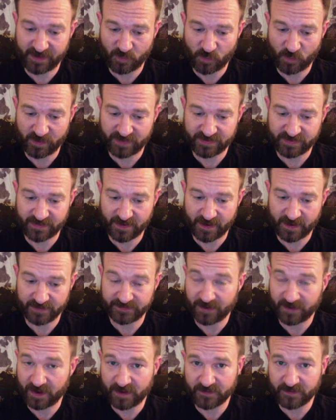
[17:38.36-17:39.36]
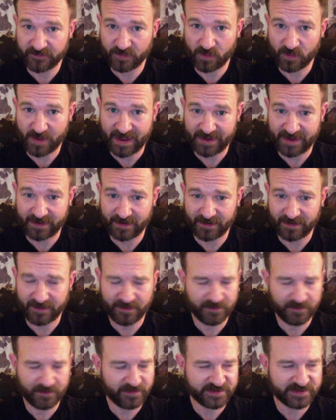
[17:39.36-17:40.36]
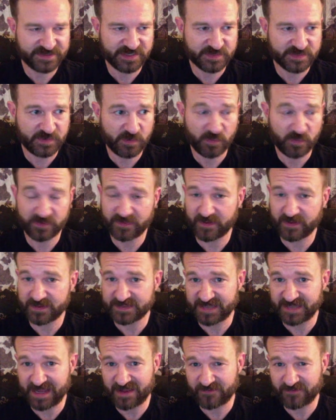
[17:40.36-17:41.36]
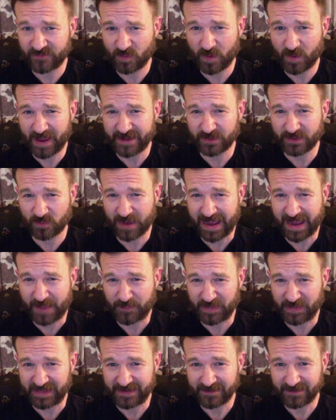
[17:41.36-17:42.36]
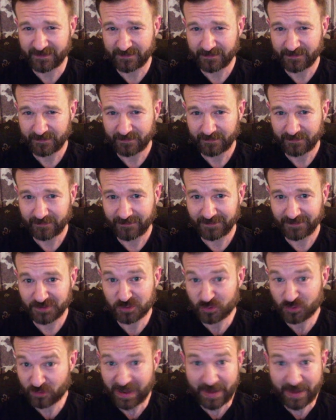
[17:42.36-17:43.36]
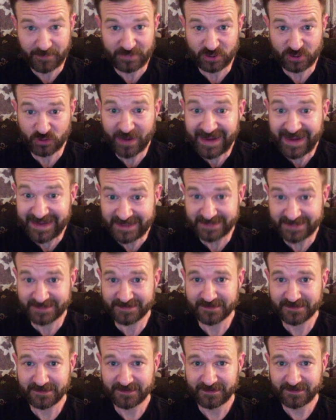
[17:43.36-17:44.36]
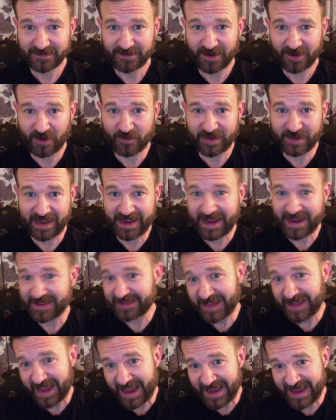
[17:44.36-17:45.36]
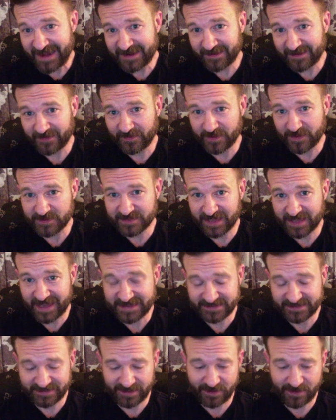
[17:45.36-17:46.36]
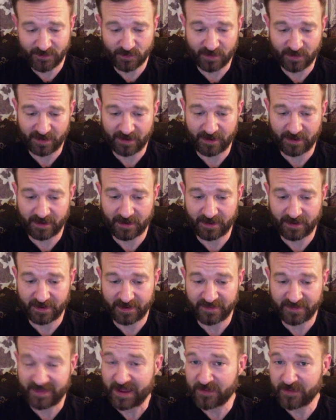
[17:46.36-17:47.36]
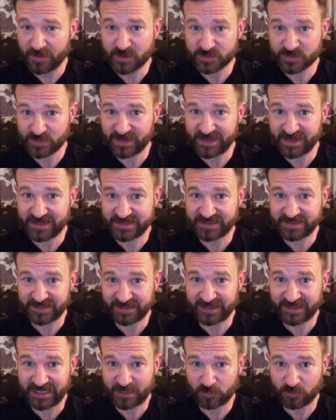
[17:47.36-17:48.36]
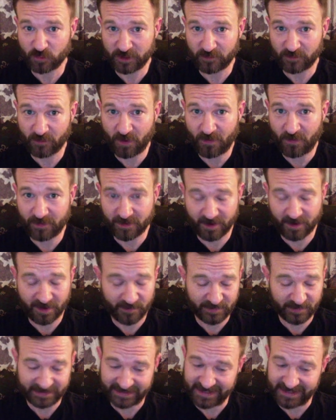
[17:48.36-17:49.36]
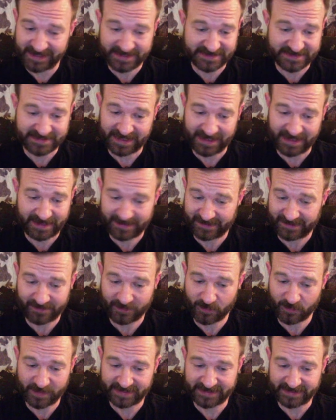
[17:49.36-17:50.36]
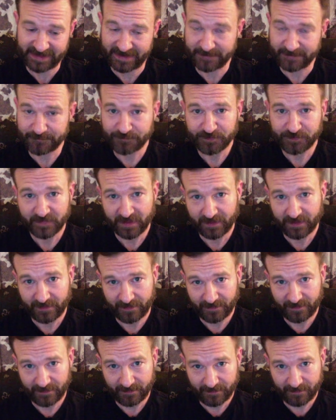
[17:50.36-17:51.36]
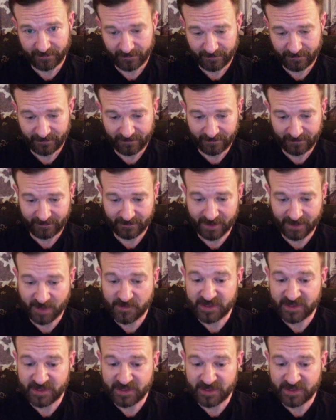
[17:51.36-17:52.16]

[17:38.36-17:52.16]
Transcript: with Dove who had, with Zeph who had crappy traits. Okay, at the end of those last 2, those were easy to keep re-rolling on, but these, I don't know about that. I'm